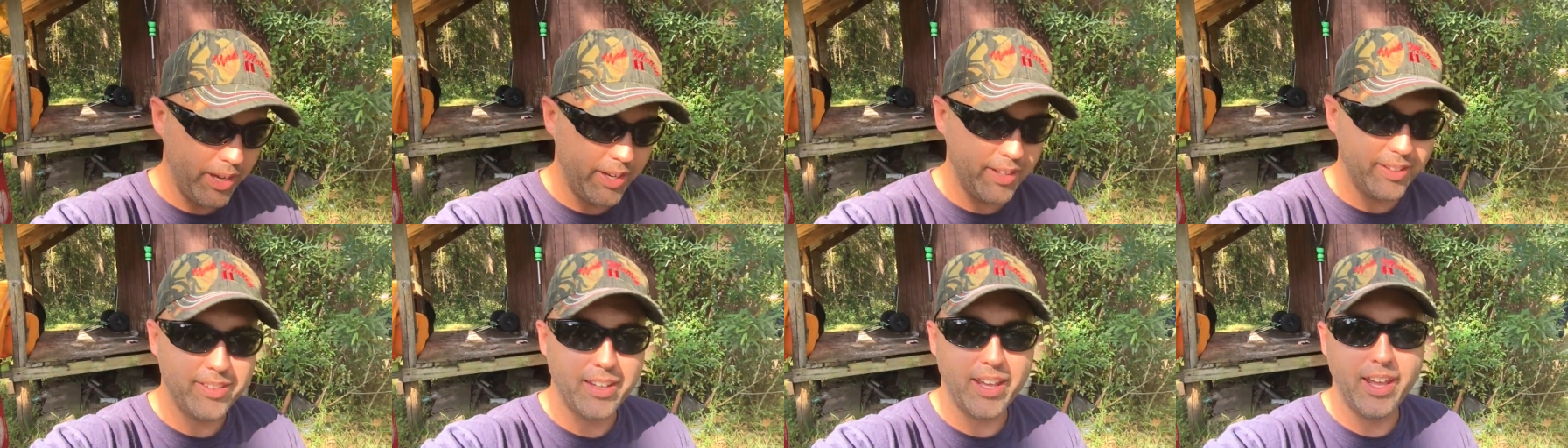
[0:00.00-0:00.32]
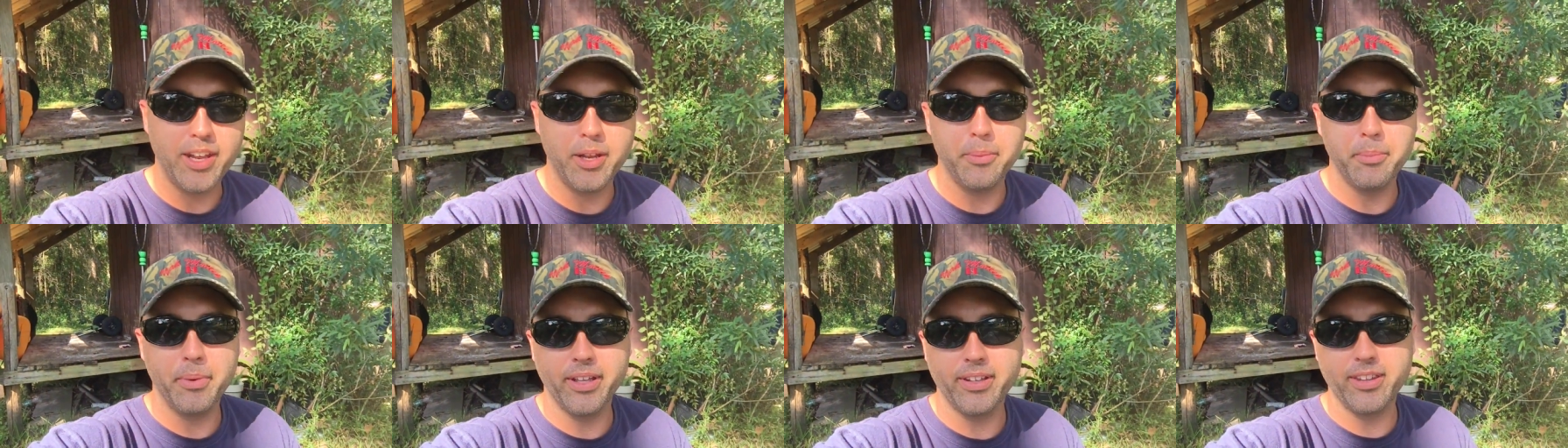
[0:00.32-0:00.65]
I
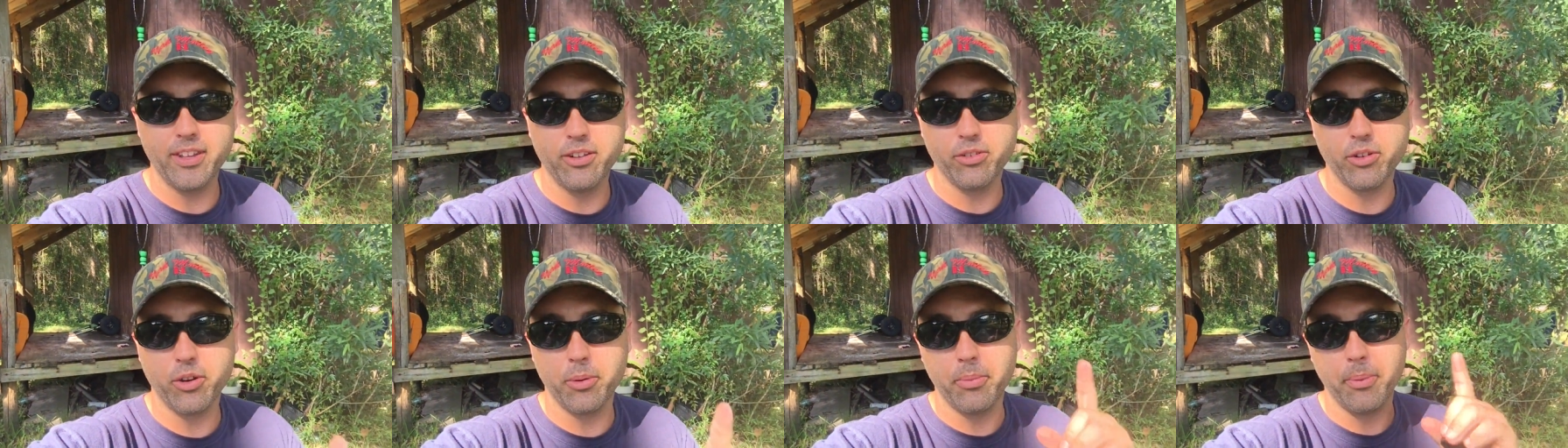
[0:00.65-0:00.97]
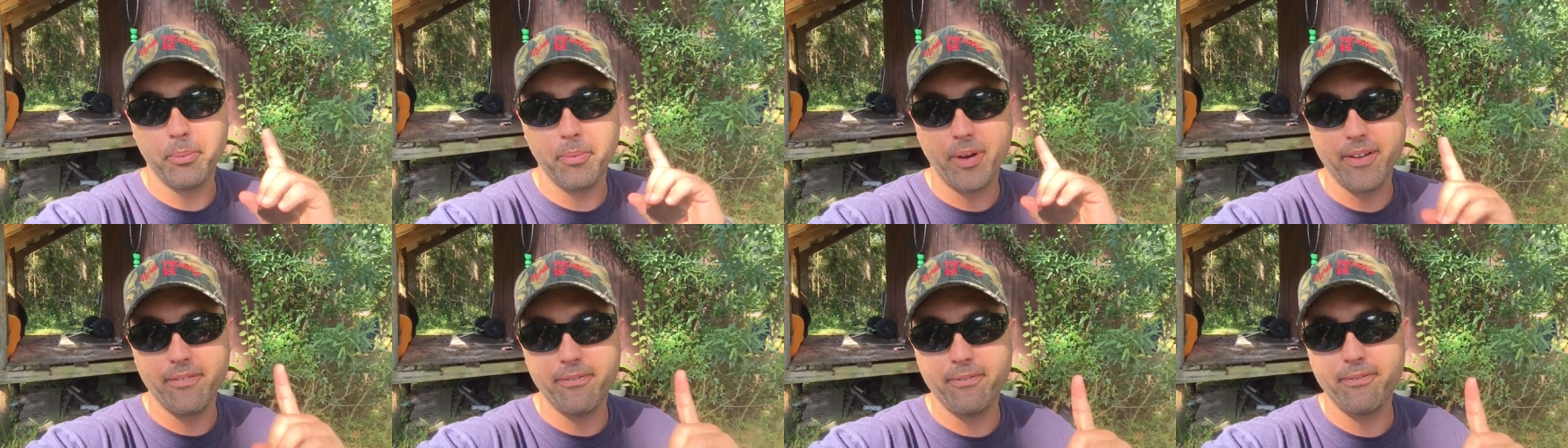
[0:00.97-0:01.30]
decided to make this one
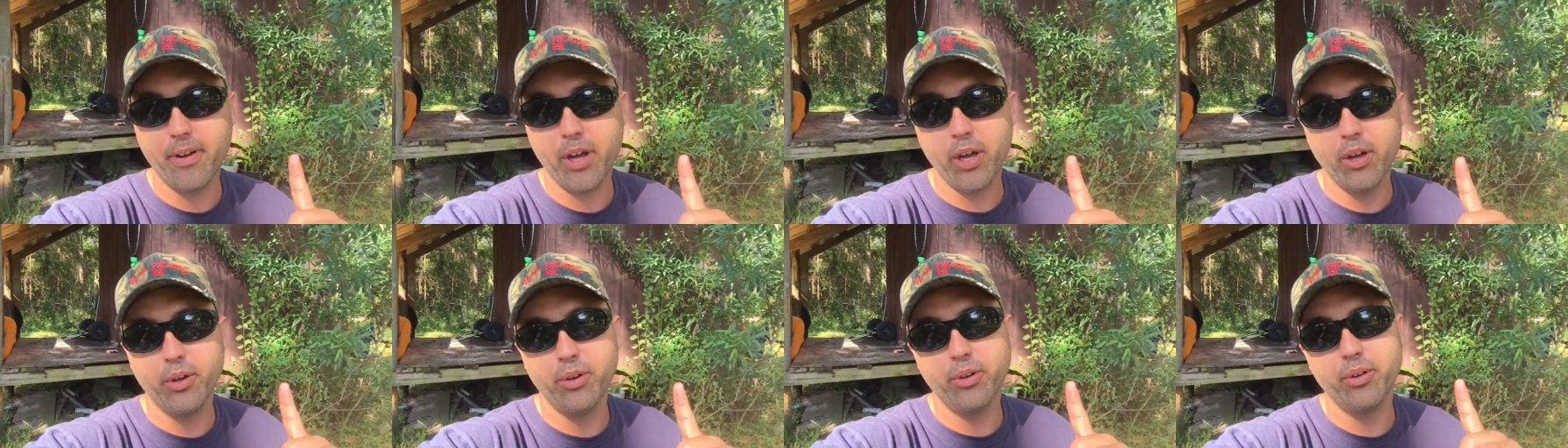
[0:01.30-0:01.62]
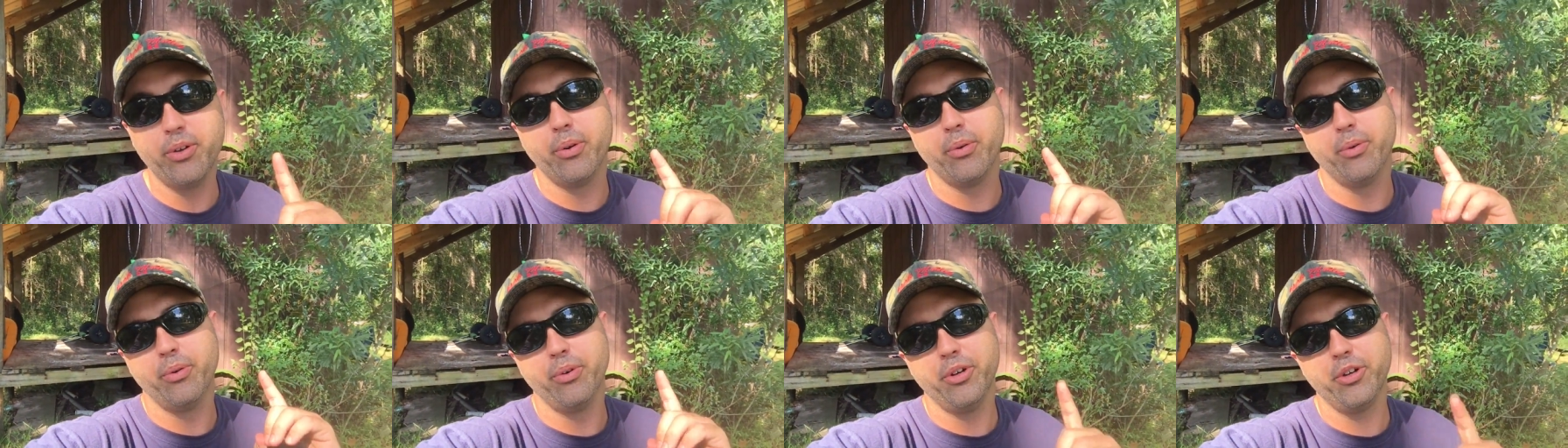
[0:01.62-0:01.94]
on my
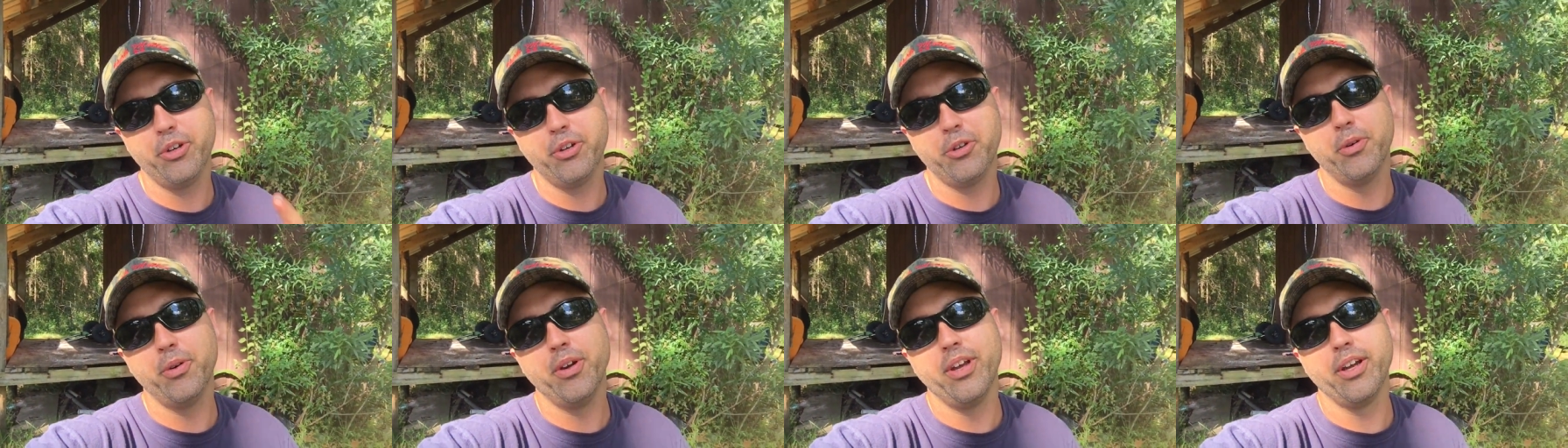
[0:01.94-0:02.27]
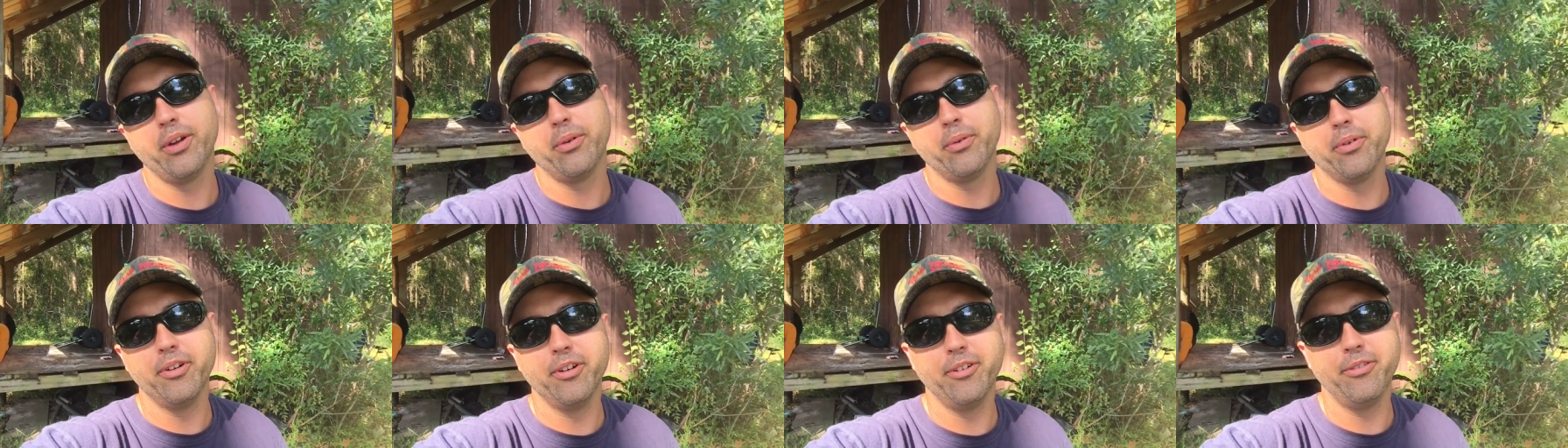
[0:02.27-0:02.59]
phone real
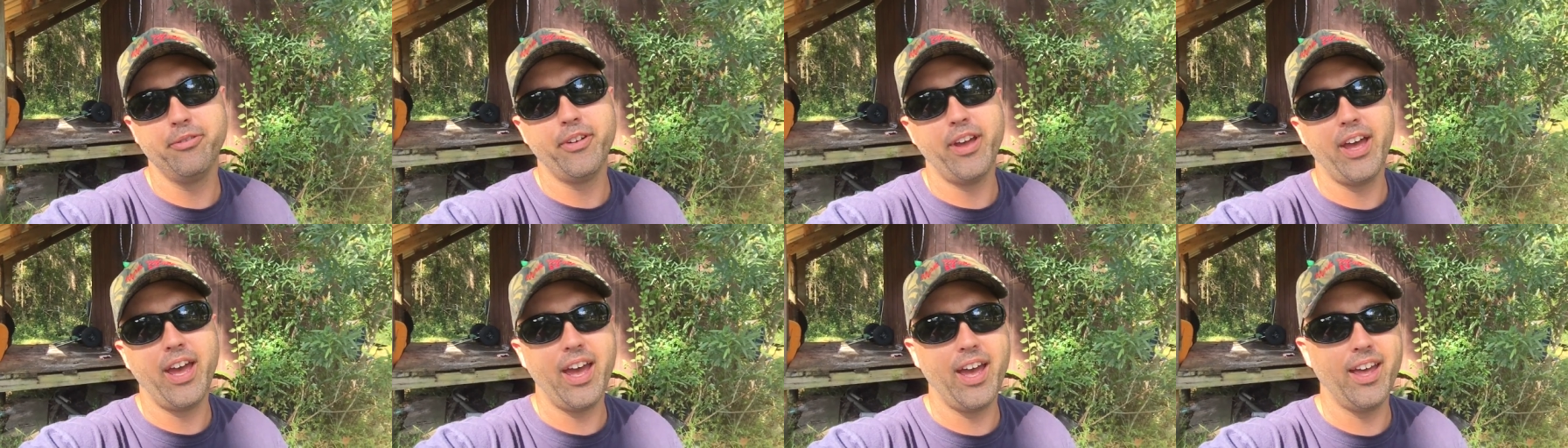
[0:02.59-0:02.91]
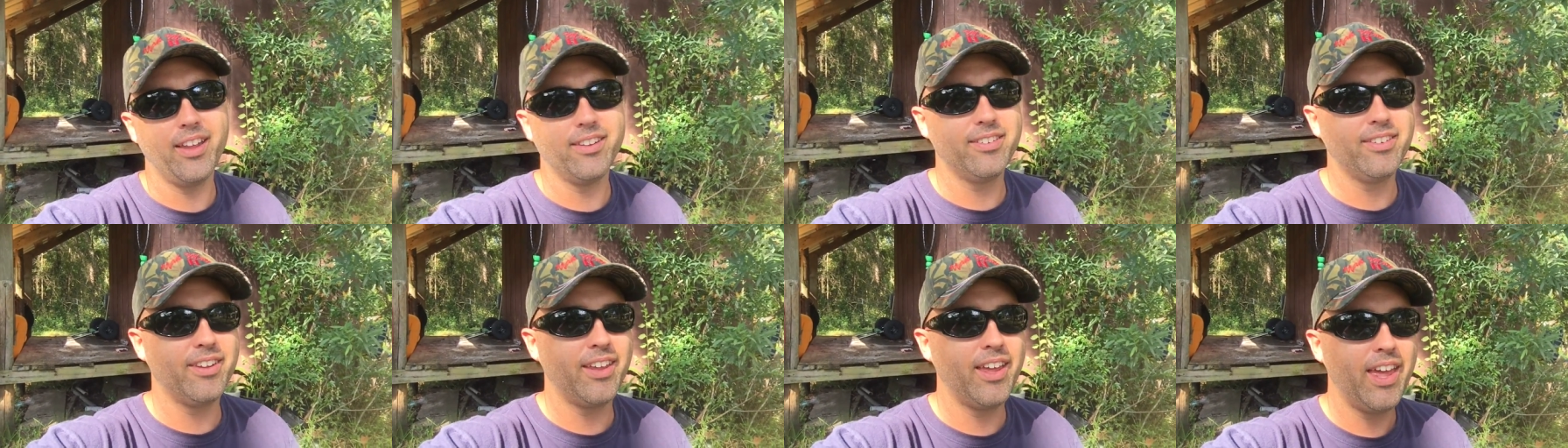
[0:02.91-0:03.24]
quick, real
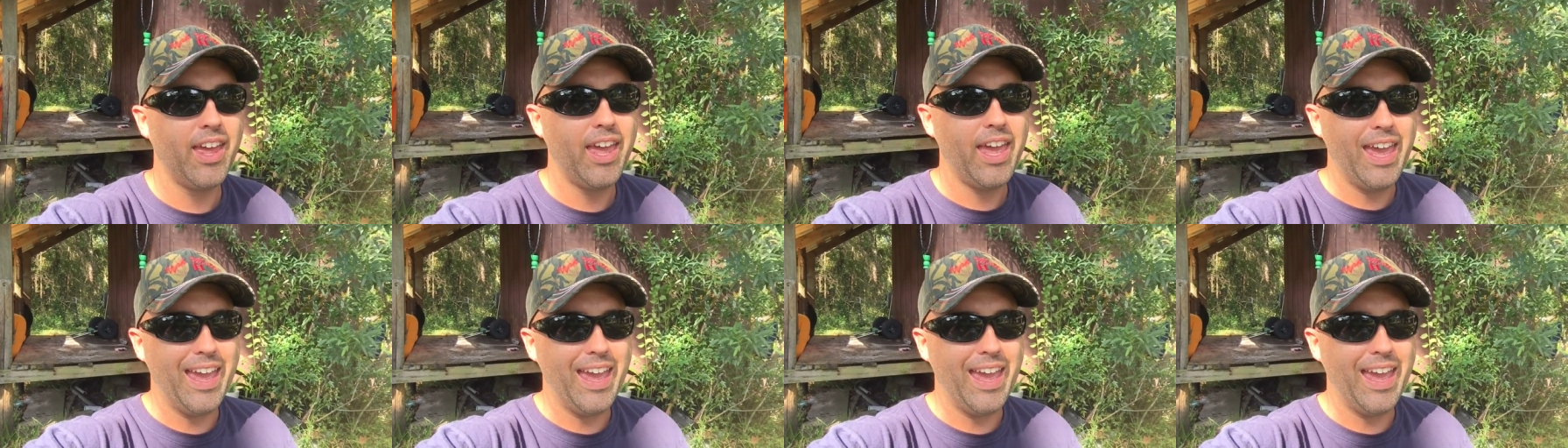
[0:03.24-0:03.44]
fast,